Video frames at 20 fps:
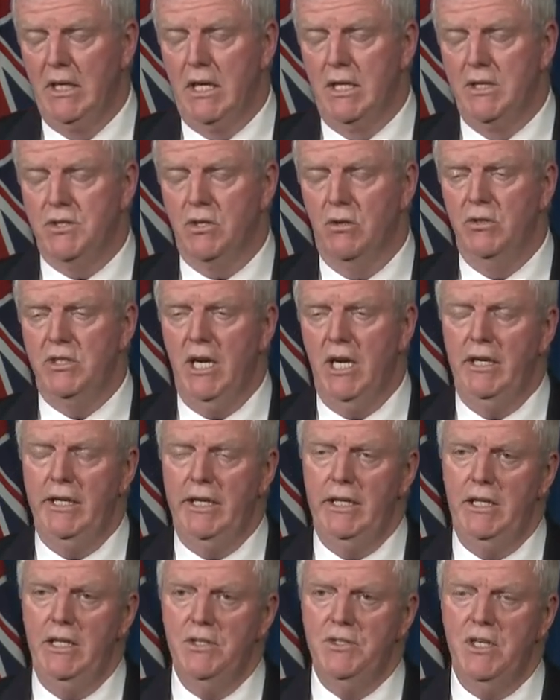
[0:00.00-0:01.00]
And so, yeah,
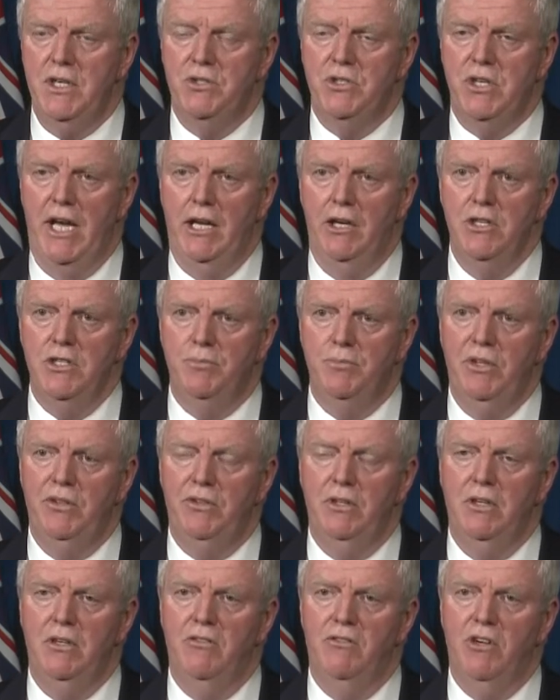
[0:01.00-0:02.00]
it is a challenge,
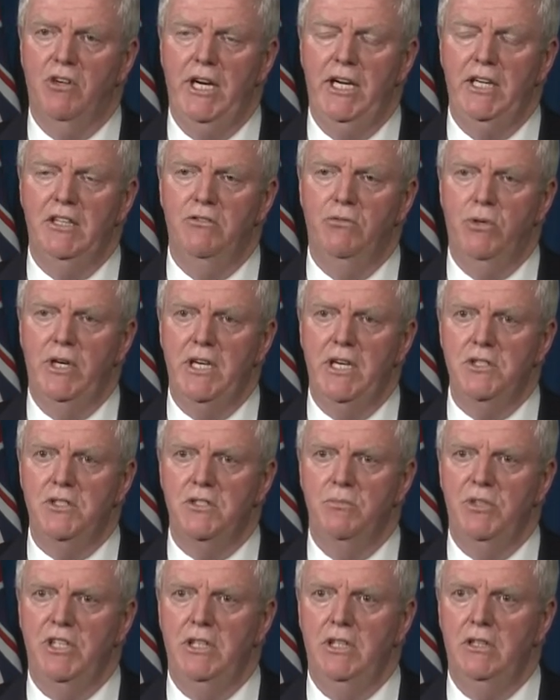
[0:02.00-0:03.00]
but there are a variety of
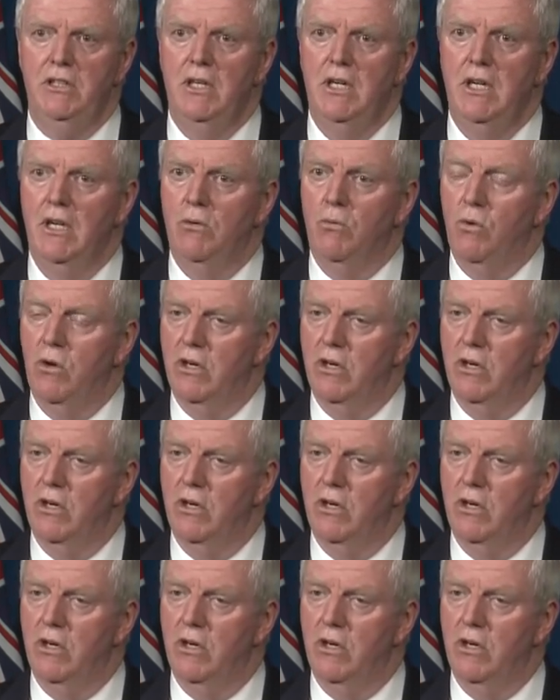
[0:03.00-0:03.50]
ways to meet it.